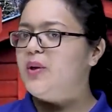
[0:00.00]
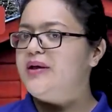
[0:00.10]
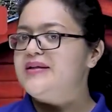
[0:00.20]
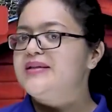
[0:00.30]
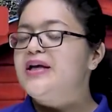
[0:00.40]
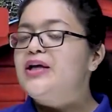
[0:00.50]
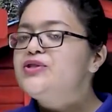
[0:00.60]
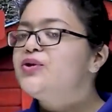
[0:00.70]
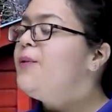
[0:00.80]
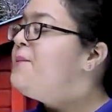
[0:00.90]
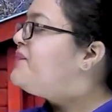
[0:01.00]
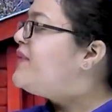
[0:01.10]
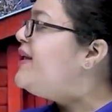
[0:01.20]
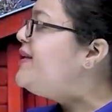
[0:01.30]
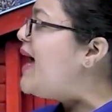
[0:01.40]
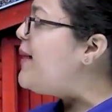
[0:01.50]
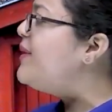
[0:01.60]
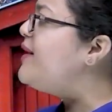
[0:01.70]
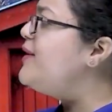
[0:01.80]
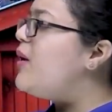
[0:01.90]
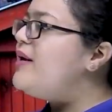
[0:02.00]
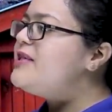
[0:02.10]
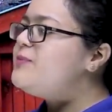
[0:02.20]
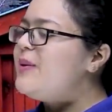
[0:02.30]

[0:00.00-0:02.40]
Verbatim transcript: toilets. So, in chemical toilets,